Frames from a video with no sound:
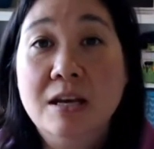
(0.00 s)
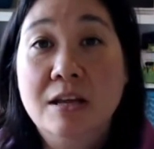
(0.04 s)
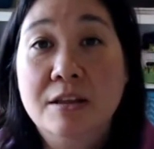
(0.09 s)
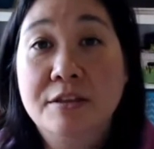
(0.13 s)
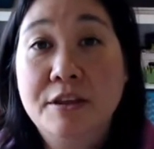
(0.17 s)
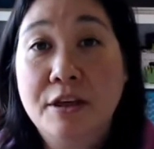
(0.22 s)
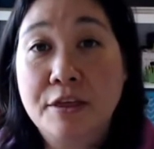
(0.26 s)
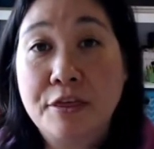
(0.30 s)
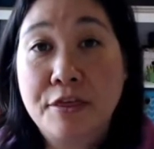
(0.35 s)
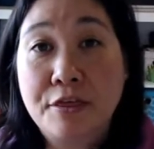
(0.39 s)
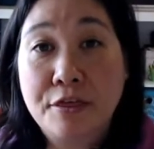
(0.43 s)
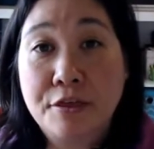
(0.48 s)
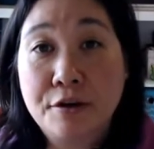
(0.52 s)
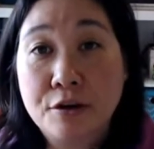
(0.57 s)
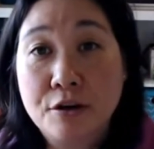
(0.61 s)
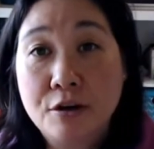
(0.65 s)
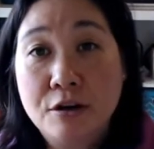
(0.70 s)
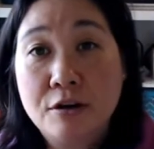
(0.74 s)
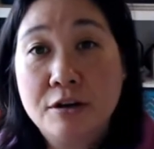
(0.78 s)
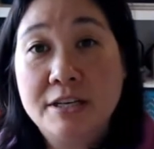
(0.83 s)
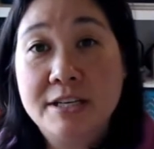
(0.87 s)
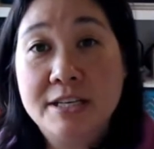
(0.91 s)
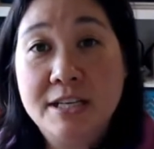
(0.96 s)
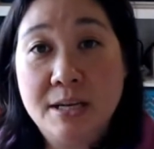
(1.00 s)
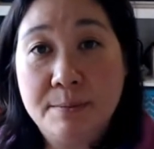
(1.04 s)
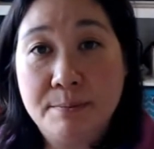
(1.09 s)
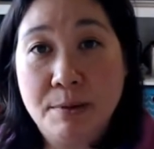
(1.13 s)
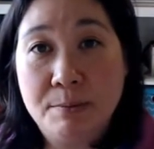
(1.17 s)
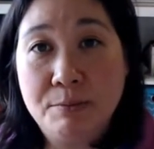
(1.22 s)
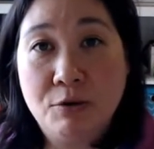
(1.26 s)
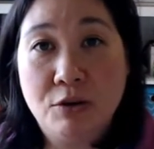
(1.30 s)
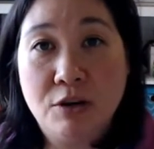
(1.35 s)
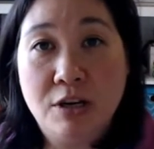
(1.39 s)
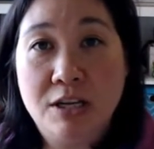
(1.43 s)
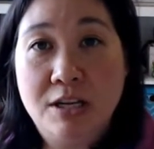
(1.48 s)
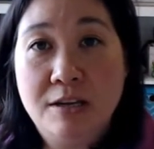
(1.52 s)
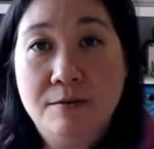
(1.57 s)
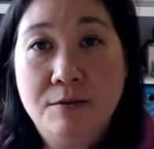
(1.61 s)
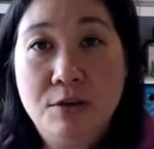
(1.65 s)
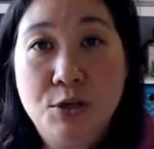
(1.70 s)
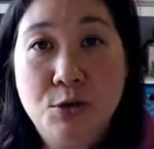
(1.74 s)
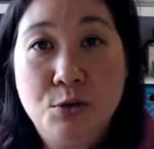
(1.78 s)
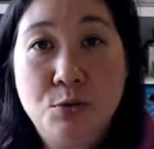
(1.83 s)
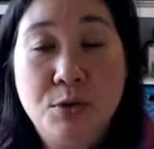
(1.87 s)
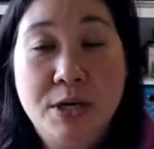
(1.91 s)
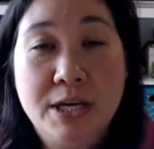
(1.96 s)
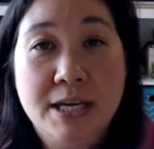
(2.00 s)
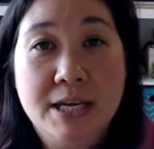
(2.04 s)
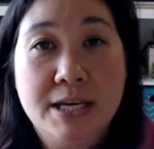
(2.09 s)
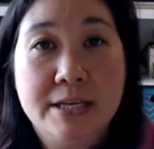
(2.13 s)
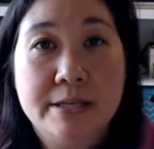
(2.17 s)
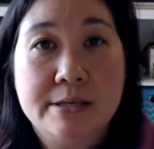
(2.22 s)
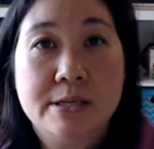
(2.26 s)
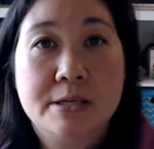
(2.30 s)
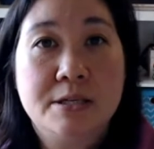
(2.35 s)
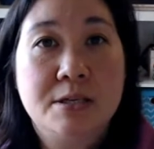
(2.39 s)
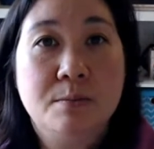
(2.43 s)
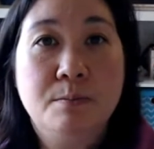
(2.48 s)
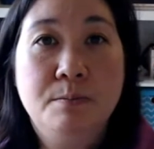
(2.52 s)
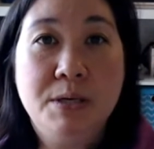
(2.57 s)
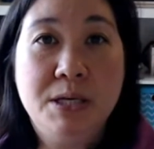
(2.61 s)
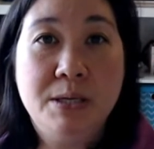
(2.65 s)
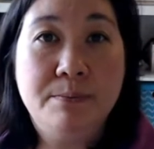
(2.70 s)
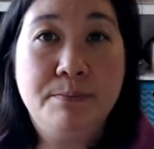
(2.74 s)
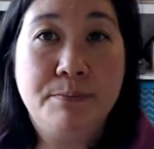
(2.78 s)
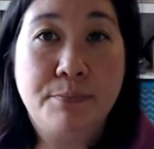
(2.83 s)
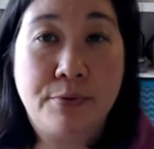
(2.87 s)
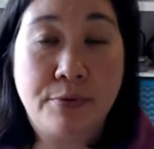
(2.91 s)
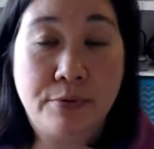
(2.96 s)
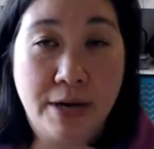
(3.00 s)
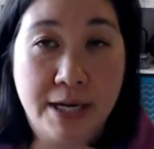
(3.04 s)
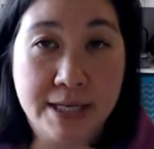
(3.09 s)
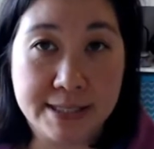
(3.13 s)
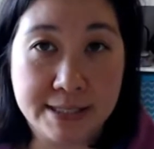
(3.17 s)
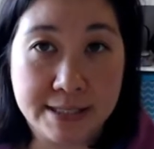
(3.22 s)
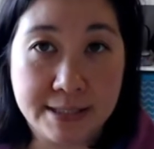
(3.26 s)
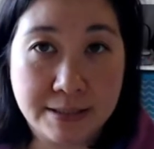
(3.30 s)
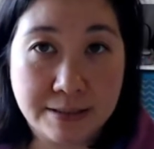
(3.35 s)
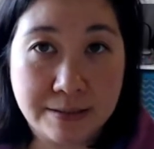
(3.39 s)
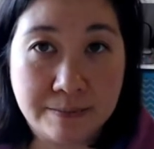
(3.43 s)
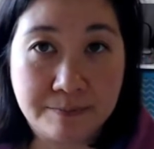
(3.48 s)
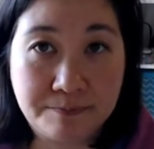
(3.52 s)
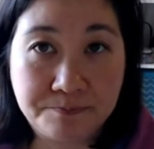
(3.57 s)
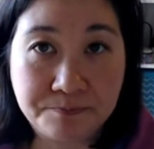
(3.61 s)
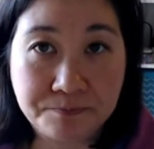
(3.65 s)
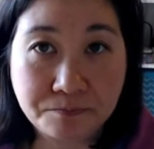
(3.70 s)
The third tip I'm going to give you is to be present.